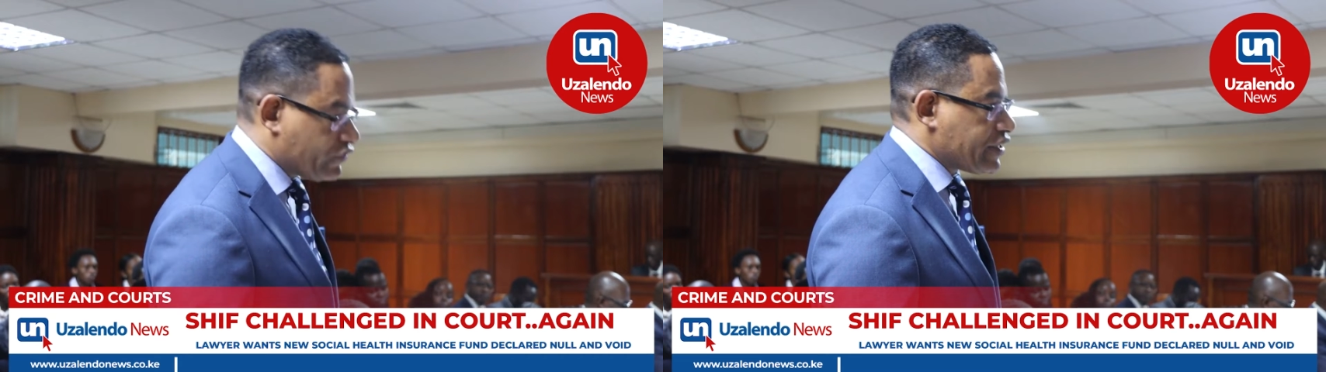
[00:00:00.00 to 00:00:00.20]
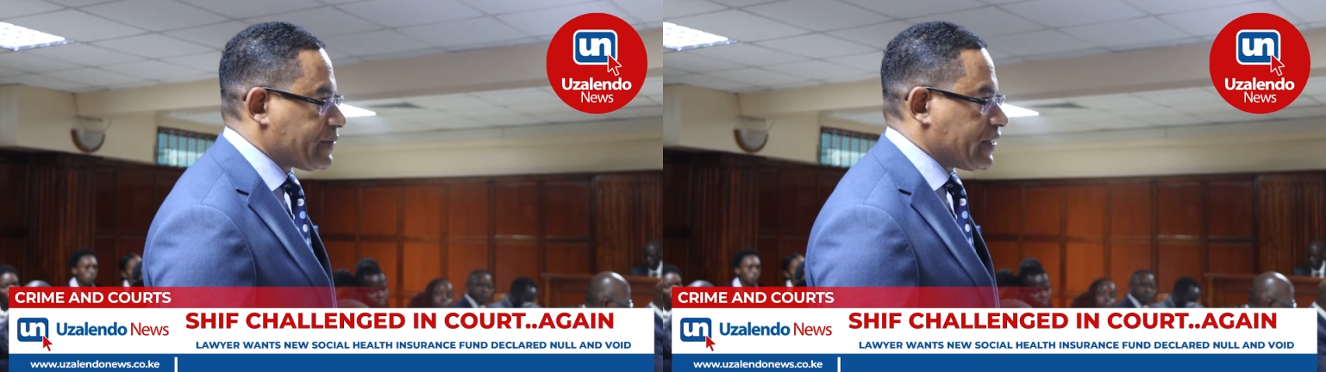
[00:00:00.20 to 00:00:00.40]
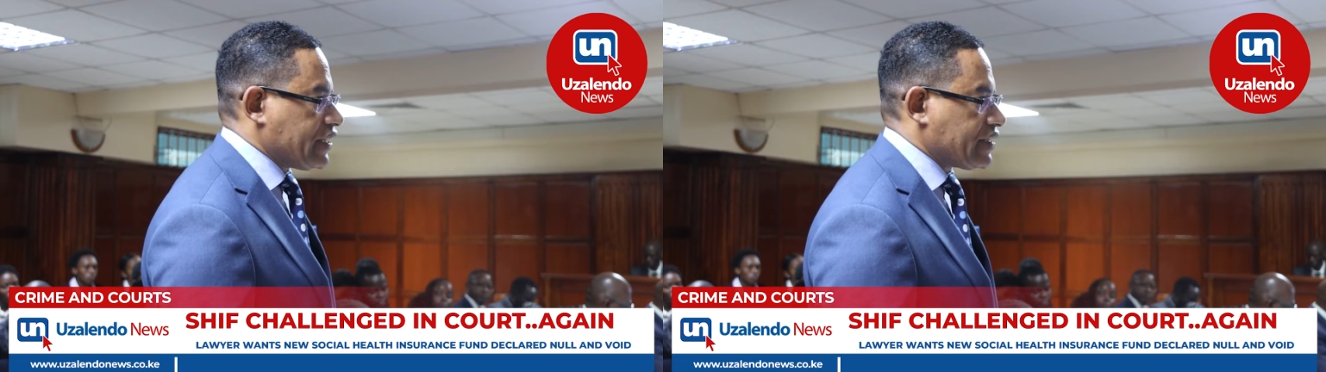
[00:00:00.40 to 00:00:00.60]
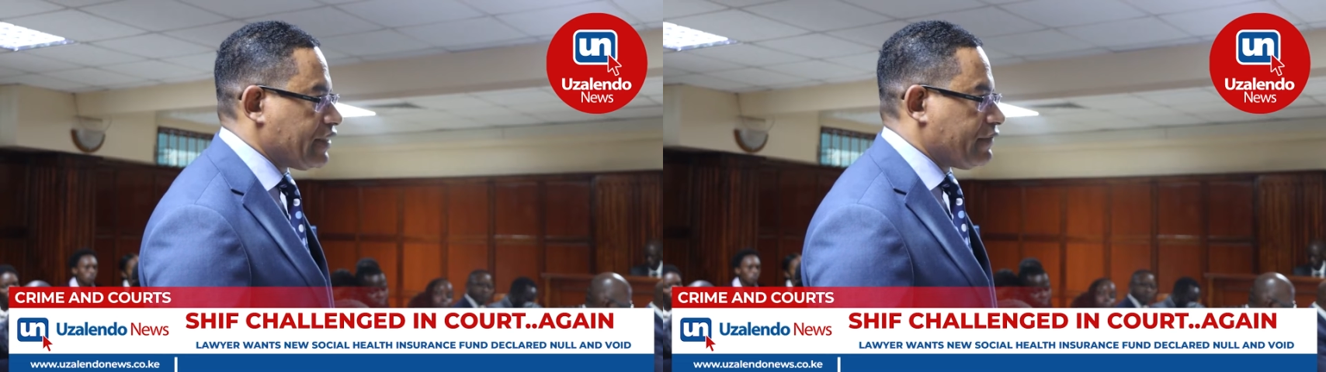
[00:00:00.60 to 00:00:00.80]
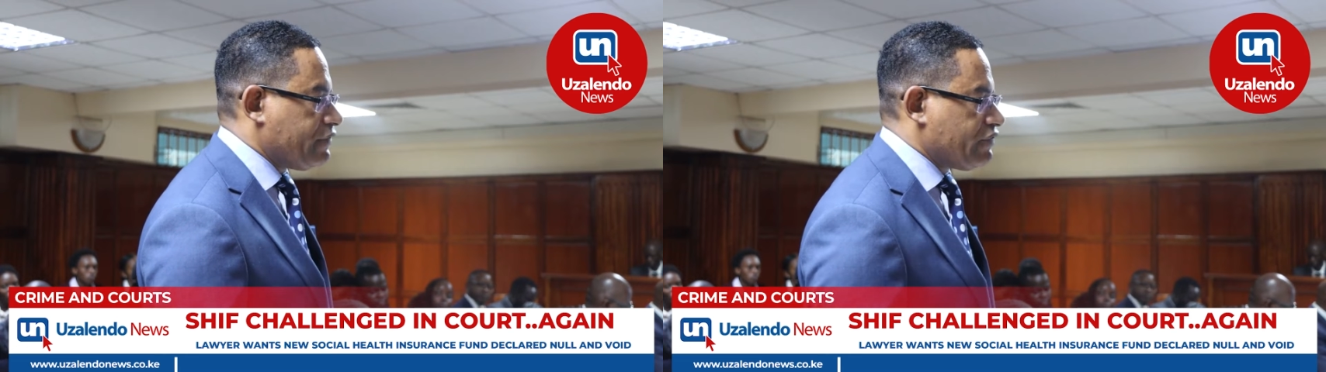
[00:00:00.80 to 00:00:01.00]
respondent,
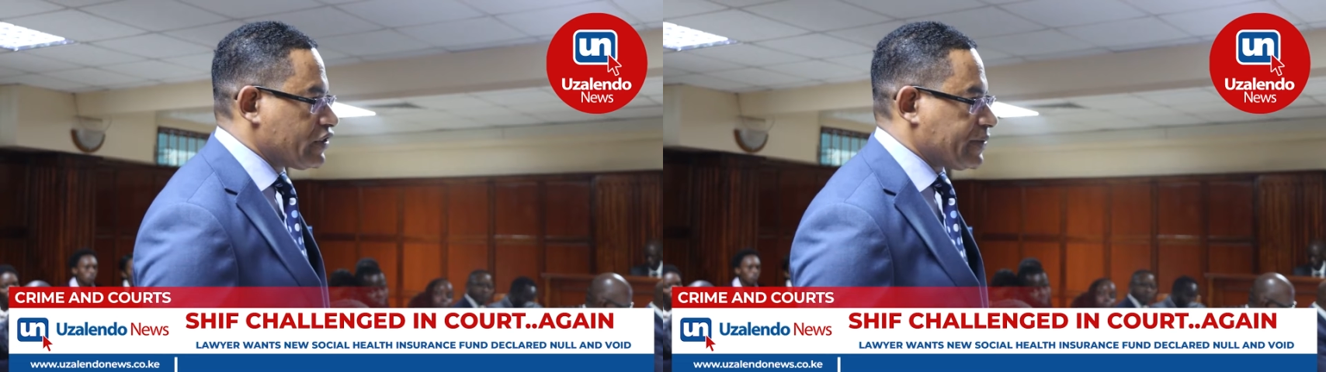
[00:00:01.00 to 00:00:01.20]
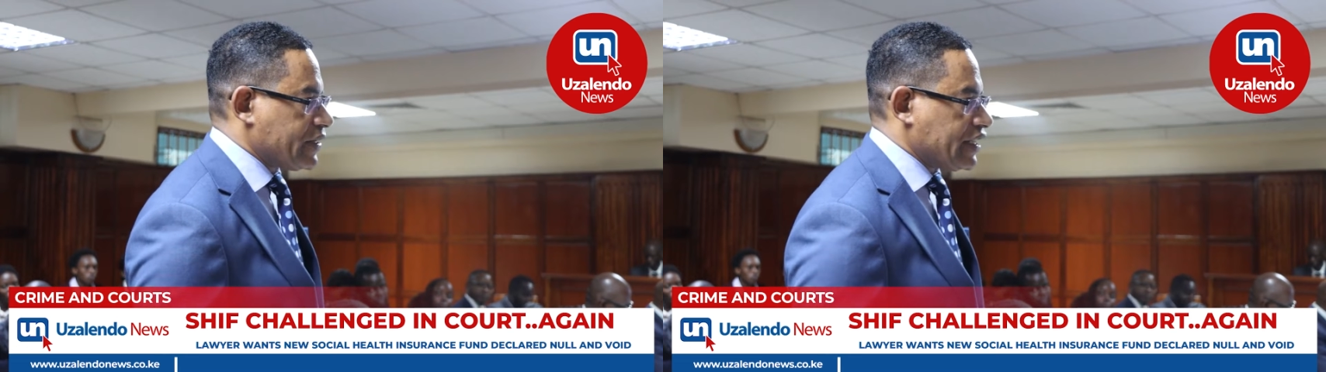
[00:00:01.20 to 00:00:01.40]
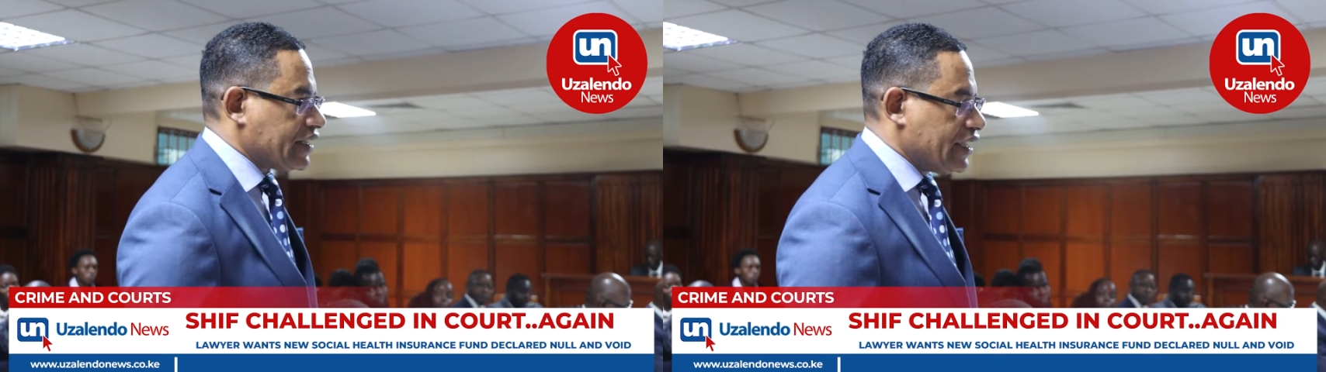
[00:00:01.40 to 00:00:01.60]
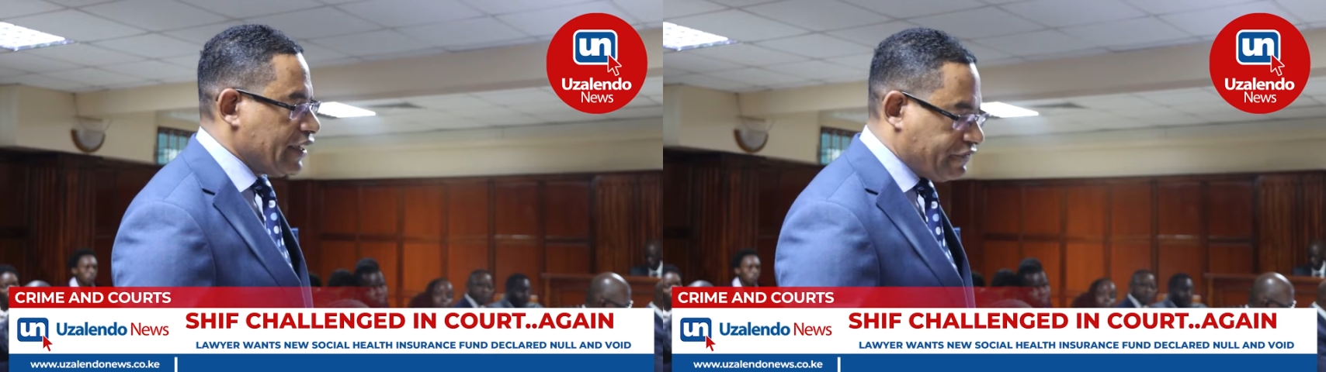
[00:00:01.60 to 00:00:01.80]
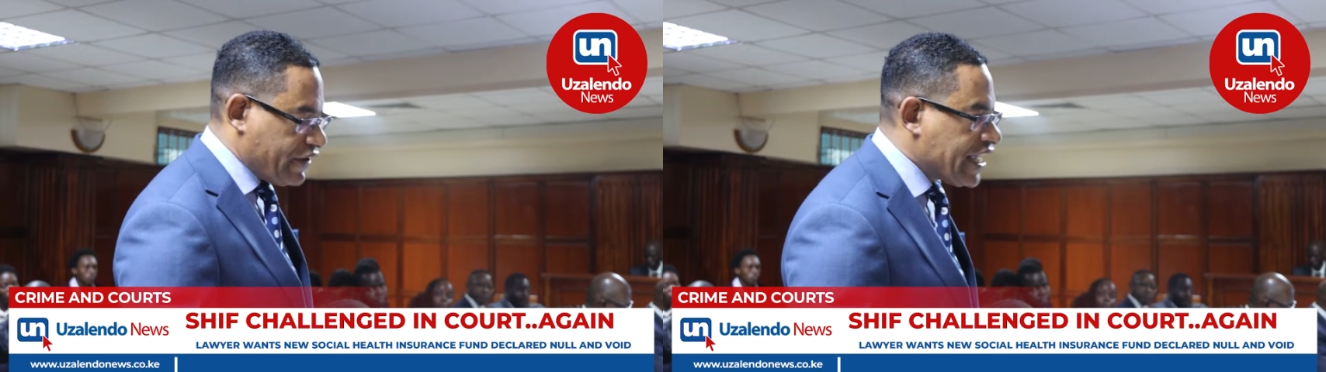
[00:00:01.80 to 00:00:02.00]

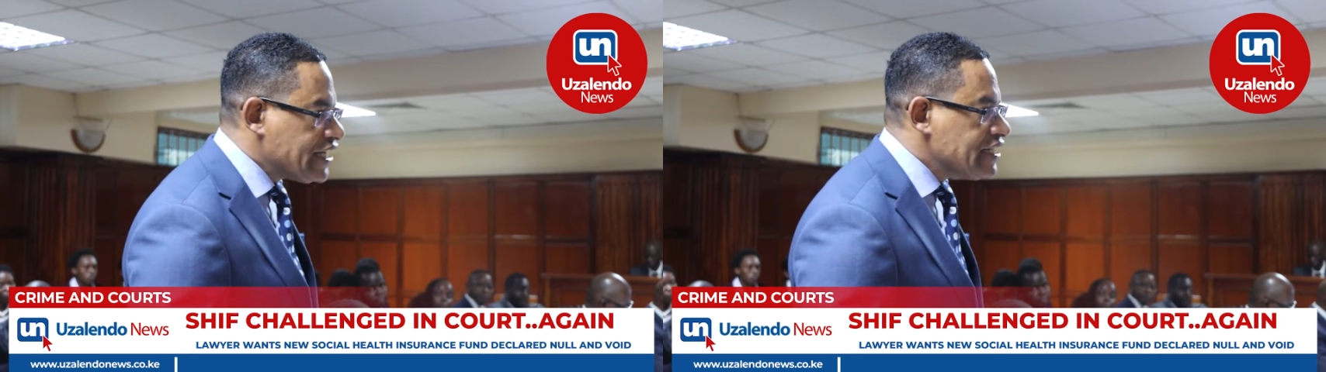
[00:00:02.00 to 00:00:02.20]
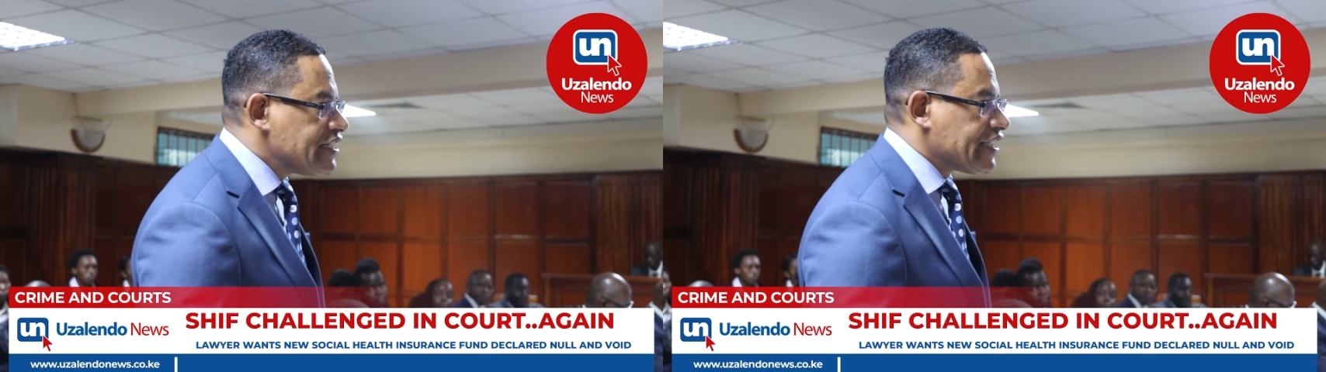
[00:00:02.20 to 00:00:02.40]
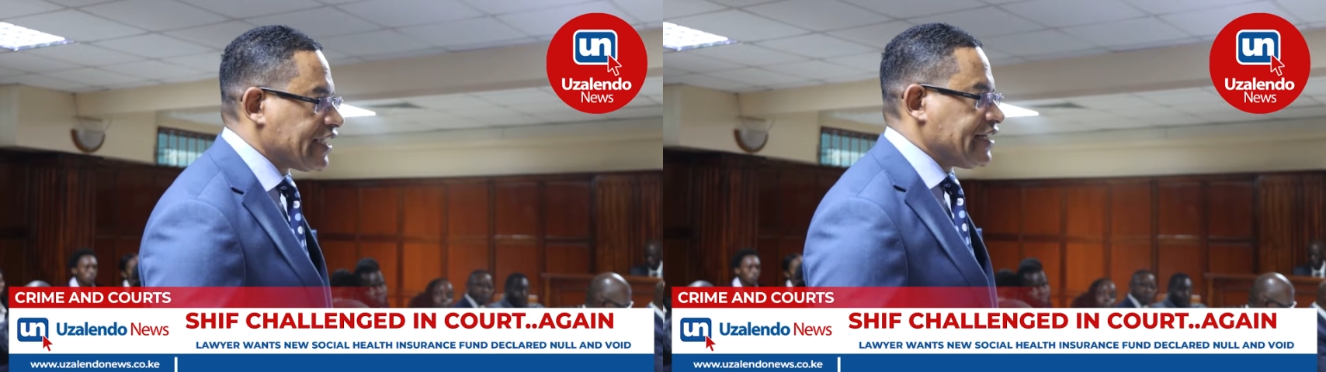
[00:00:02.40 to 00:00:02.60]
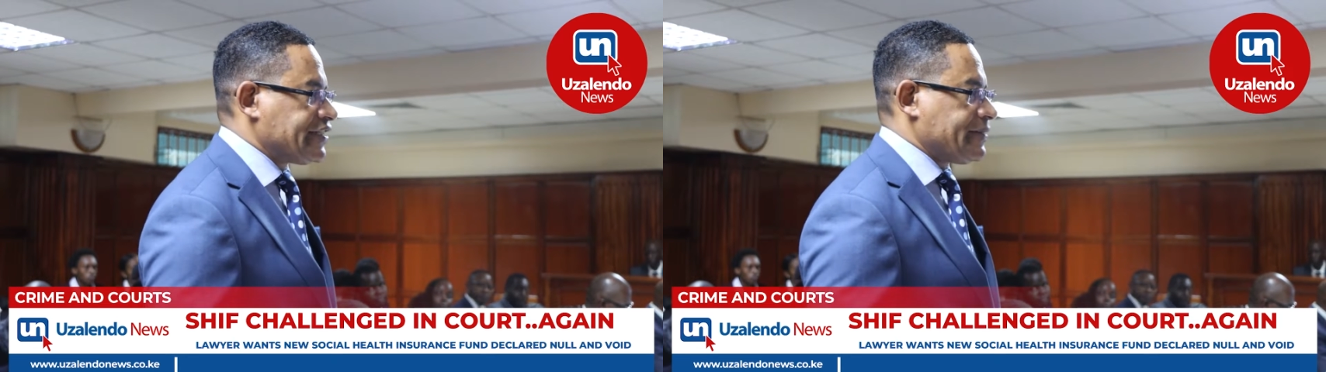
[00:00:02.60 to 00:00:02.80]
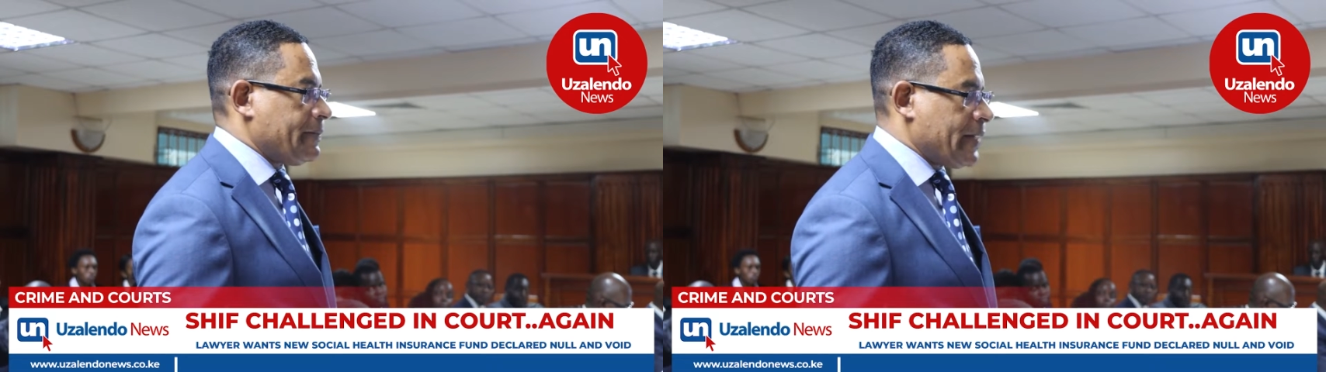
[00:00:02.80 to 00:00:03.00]
failed in
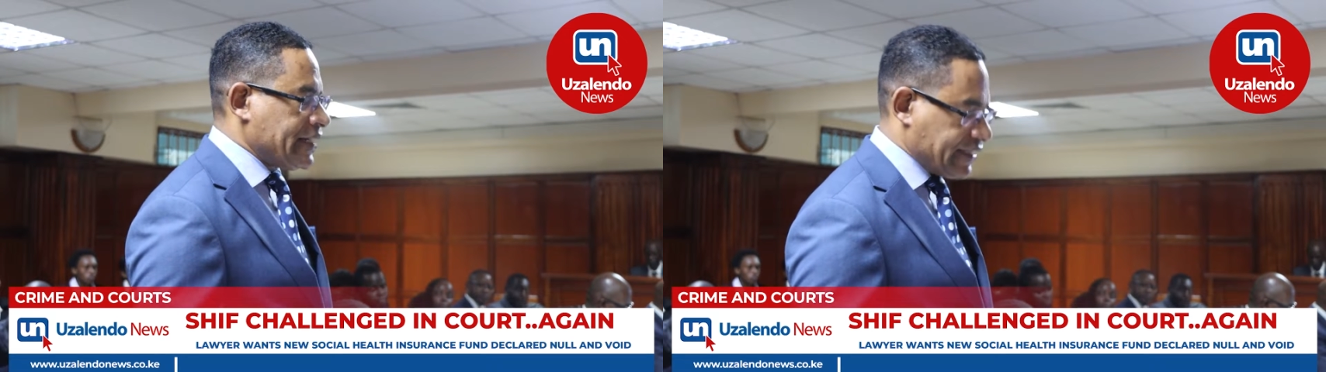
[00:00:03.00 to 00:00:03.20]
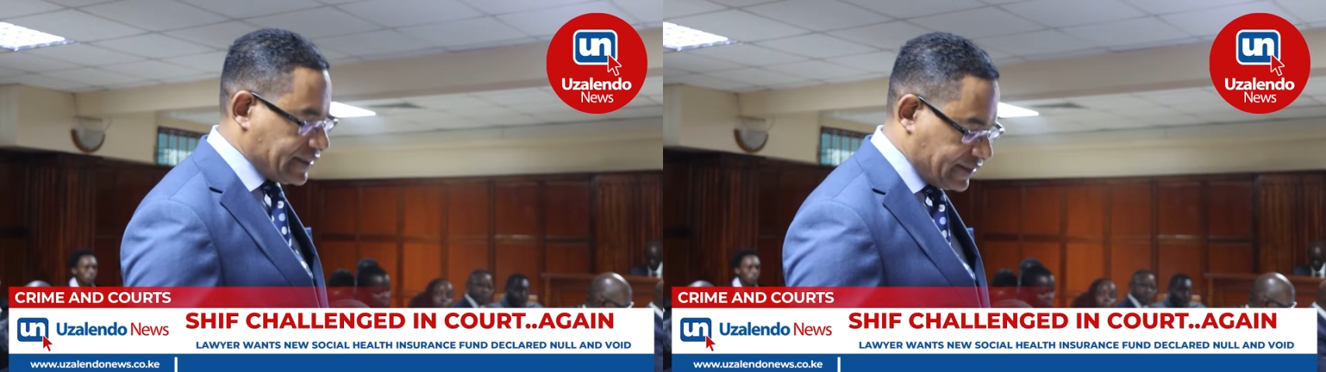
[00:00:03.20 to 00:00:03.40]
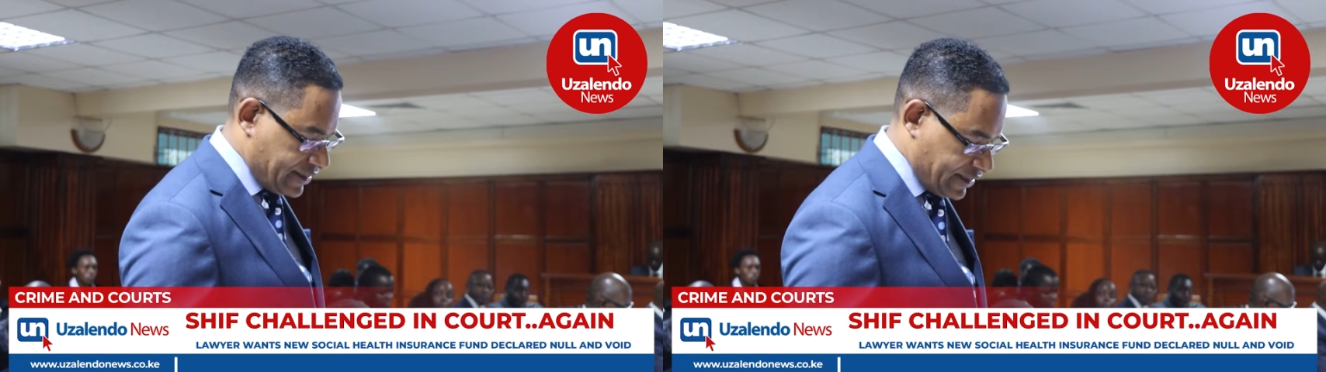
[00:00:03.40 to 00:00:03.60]
its mandate